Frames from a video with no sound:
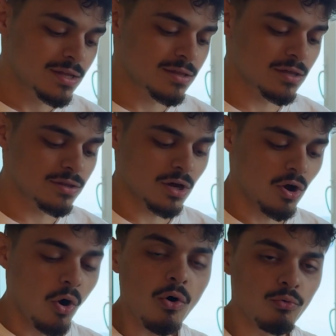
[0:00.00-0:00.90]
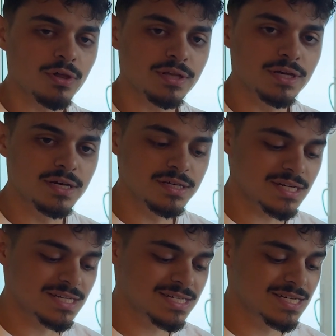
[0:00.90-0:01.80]
the goal really
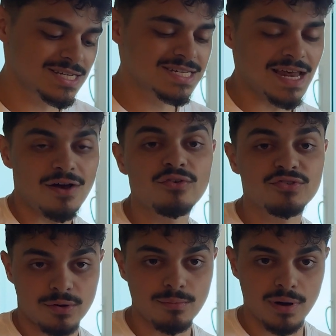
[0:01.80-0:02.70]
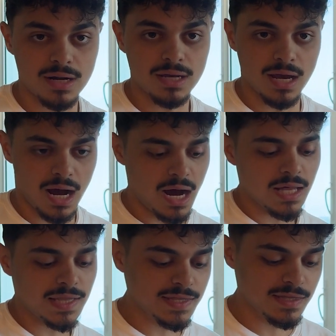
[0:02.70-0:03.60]
is to sell somebody
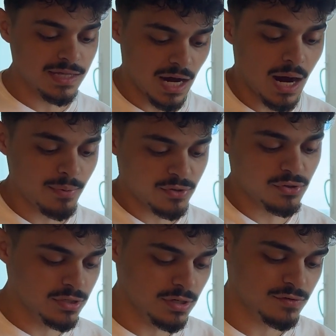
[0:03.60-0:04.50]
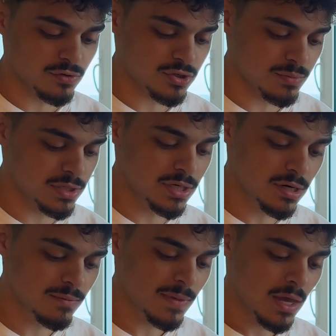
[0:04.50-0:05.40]
on the opportunity of social
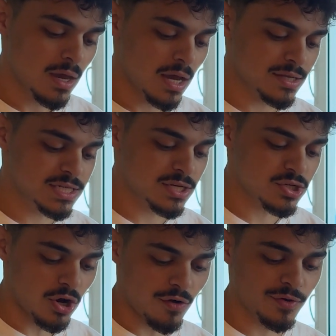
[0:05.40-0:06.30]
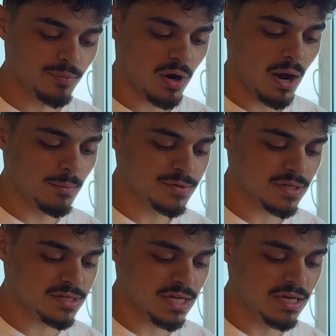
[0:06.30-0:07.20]
media. It's to solve some problems.
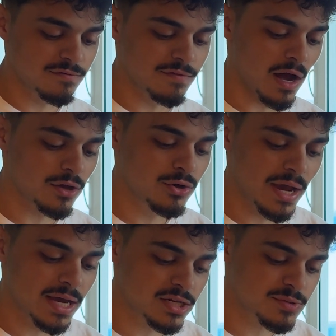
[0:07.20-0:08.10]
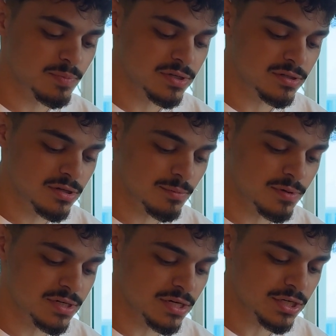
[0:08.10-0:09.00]
It's to give value. And it's to
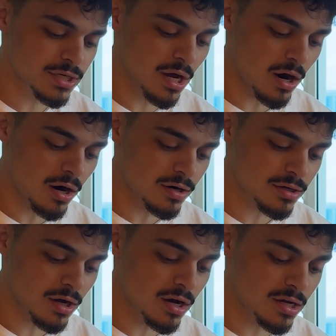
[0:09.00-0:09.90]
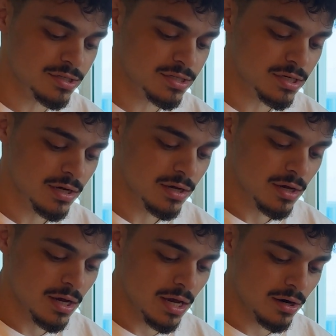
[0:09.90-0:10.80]
position us
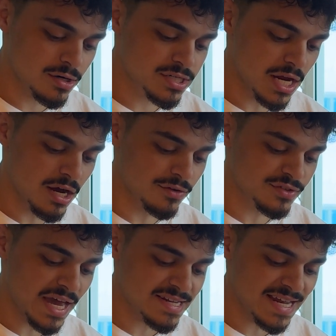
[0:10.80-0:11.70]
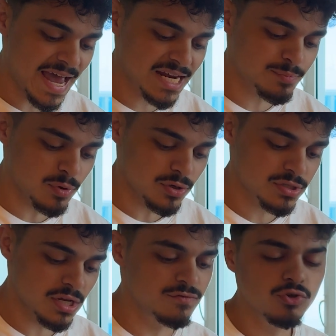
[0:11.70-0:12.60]
and ourselves as
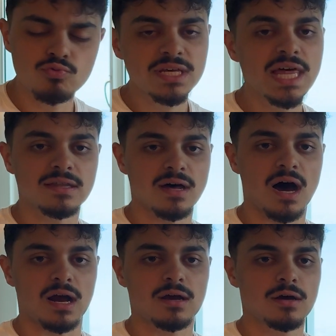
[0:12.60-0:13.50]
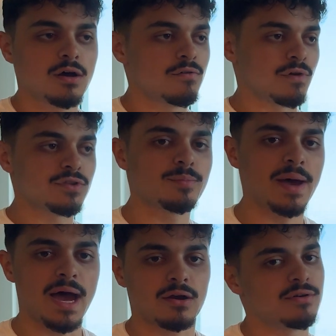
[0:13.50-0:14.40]
experts. If you read that doc front to
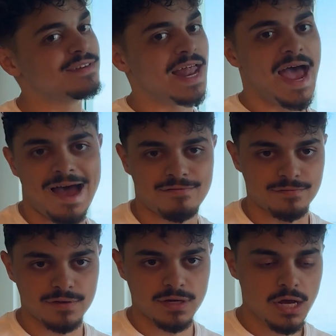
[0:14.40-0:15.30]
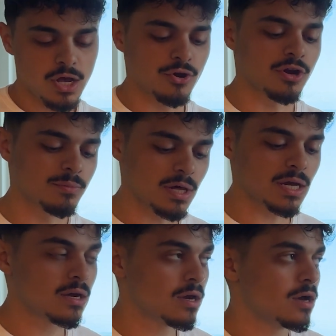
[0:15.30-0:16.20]
back, or even half of it, you're going to be
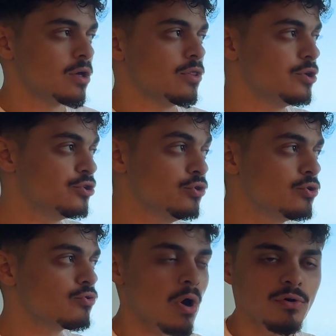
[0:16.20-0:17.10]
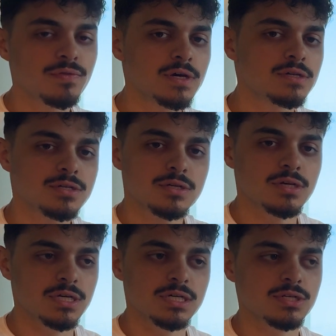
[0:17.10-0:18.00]
like, the dude who wrote this
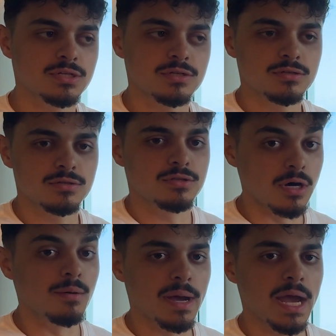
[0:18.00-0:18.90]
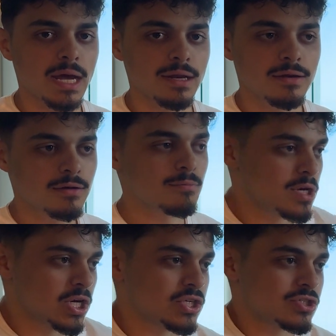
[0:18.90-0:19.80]
is the man.
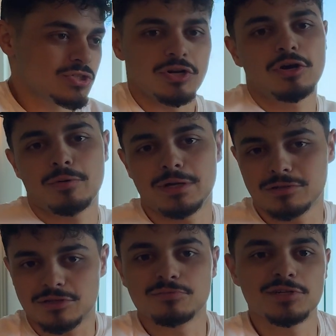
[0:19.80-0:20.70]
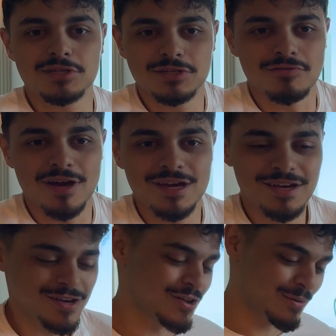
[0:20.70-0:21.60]
Because, come on, look at me, right?
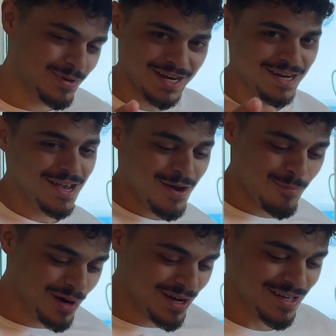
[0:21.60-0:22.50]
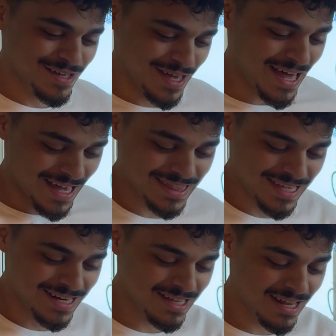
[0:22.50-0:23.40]
No, I'm kidding. But at
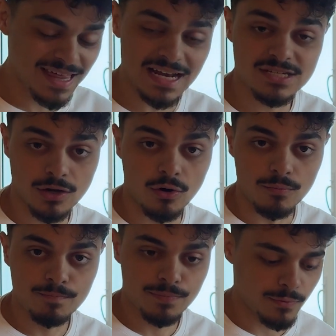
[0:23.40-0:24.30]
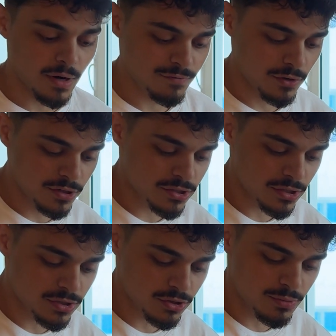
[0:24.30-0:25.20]
the end of the day, that's the goal. Right? If you're
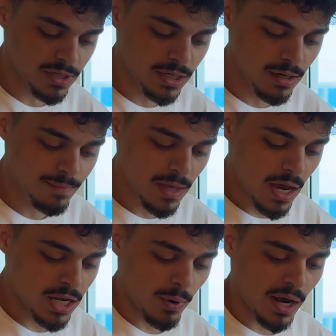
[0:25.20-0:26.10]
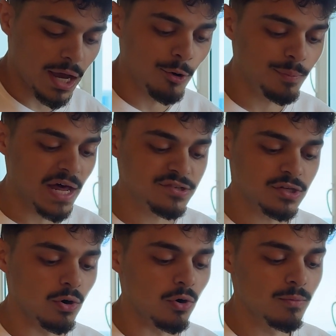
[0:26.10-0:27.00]
interested in social media and you want help, that's
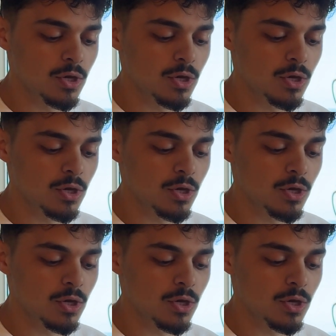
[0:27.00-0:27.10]
the goal.